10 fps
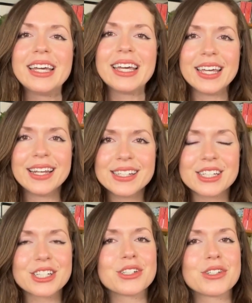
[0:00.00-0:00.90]
in
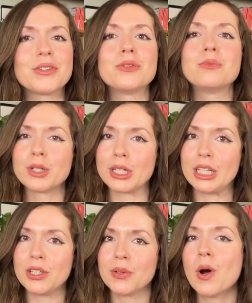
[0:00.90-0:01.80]
addition to
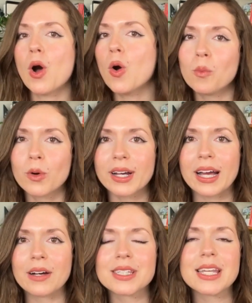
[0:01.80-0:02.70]
bringing you home
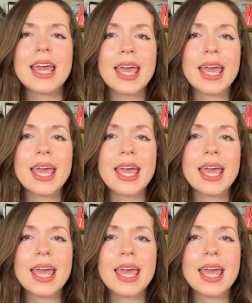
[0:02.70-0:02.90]
workouts